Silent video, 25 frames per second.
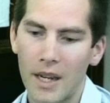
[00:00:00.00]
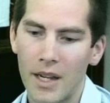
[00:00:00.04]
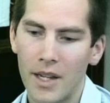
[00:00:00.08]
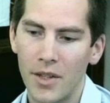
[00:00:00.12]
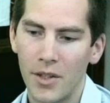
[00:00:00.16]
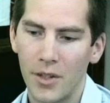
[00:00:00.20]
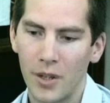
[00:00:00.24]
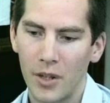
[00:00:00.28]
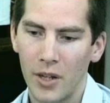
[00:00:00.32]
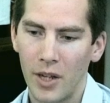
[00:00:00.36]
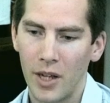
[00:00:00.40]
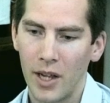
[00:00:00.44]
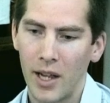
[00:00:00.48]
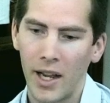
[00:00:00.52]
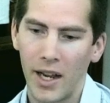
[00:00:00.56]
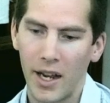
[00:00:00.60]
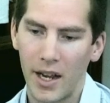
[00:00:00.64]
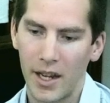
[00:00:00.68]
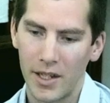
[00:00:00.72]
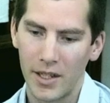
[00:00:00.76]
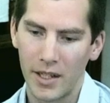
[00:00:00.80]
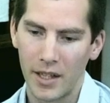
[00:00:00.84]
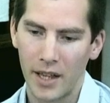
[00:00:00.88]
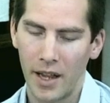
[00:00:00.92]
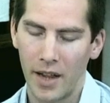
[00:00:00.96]
so to
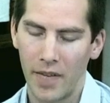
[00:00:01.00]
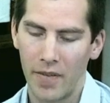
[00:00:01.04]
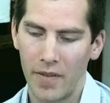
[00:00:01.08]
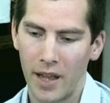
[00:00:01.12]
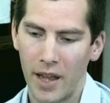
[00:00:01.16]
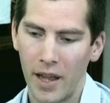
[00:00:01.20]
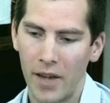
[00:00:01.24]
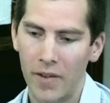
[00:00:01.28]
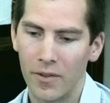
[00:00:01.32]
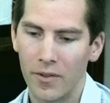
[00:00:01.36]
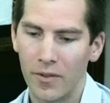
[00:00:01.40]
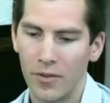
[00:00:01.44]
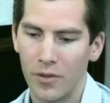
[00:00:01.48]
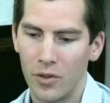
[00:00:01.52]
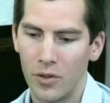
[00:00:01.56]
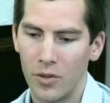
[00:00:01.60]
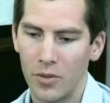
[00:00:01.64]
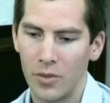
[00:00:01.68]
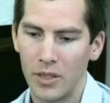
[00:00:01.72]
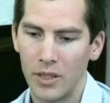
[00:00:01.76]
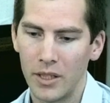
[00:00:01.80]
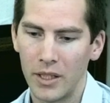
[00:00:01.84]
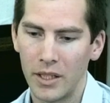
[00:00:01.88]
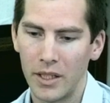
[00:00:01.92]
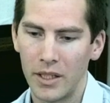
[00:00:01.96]
actually have that
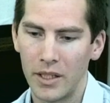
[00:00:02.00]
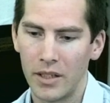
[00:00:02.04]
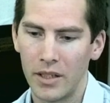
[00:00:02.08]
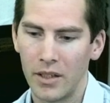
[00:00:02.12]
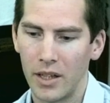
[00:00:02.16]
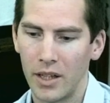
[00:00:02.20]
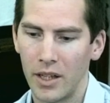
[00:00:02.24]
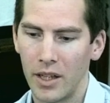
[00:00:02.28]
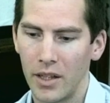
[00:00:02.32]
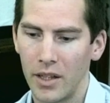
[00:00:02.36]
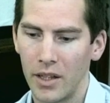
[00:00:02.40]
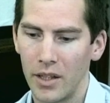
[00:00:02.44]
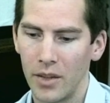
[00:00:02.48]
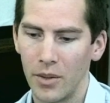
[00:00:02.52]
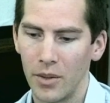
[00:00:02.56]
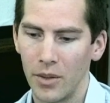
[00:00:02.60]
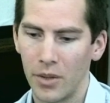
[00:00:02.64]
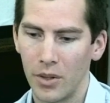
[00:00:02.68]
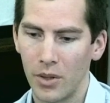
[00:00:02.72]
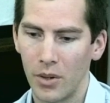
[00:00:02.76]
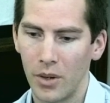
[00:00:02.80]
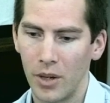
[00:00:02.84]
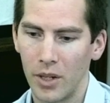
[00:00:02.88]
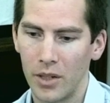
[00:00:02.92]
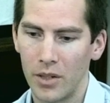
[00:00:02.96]
formally, I think
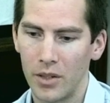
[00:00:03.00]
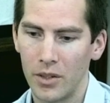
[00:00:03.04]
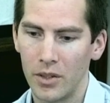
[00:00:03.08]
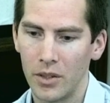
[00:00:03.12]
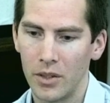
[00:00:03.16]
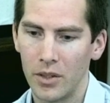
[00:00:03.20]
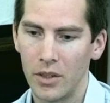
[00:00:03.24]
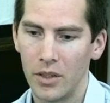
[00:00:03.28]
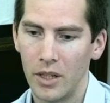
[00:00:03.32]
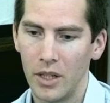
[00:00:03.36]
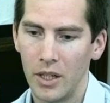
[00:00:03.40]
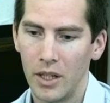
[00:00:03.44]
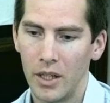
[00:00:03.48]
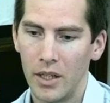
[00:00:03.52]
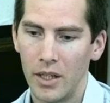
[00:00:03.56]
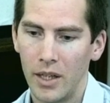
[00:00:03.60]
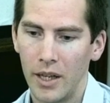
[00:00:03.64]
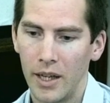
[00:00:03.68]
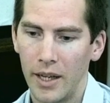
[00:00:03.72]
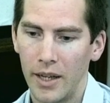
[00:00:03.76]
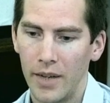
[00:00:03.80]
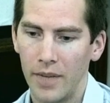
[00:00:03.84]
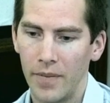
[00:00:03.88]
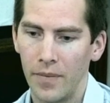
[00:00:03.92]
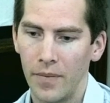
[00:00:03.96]
was quite good.
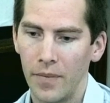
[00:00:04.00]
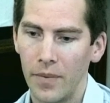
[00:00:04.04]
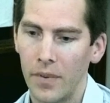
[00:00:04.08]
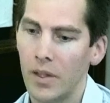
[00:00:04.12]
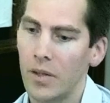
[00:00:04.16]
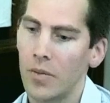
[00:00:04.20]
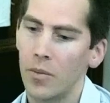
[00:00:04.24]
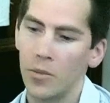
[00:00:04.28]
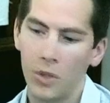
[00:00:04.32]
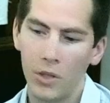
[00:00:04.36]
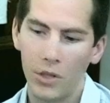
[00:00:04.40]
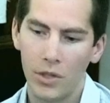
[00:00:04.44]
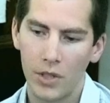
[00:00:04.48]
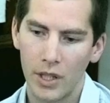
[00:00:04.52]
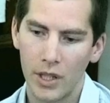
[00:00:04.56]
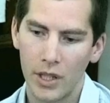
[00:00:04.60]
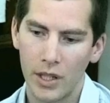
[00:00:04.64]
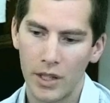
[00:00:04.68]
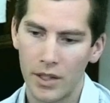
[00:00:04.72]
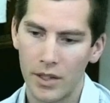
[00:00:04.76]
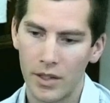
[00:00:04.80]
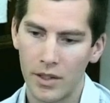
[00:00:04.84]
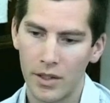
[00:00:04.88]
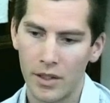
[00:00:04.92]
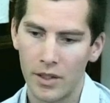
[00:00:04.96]
The music
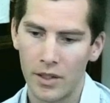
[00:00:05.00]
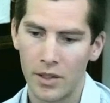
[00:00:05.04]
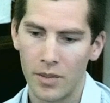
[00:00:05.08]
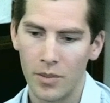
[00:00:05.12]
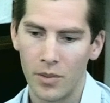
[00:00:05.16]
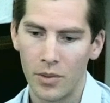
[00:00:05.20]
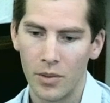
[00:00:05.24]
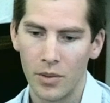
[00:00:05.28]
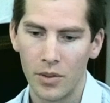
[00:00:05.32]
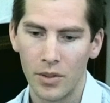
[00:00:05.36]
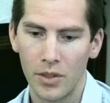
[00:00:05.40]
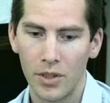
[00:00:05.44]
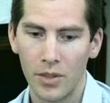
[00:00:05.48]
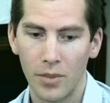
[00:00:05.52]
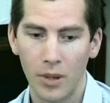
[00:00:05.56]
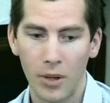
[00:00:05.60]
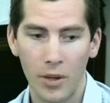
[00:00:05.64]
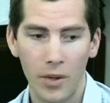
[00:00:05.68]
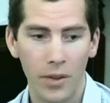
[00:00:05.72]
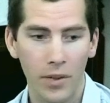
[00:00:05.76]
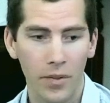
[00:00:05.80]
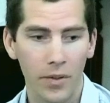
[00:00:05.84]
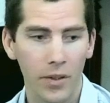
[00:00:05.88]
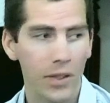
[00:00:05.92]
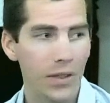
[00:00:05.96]
is important to
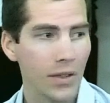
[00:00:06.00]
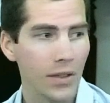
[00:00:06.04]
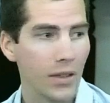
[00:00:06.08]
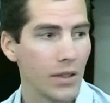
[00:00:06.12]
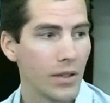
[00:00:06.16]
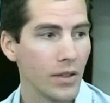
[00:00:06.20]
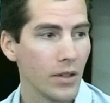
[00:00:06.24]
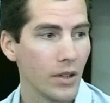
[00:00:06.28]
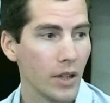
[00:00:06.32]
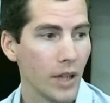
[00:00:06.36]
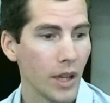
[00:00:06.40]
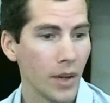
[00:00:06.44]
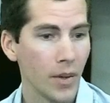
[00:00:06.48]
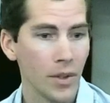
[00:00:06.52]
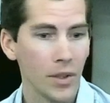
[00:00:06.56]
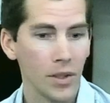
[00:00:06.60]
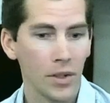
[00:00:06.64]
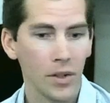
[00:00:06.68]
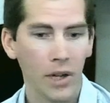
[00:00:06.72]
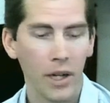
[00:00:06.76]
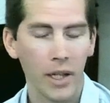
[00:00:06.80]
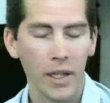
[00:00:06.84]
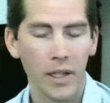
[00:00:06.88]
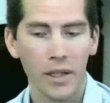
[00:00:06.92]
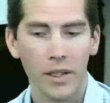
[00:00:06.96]
both of us. And so that was
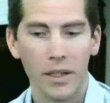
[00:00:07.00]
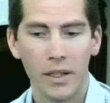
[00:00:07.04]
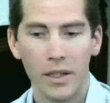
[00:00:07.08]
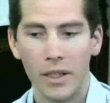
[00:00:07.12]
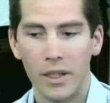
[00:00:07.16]
great.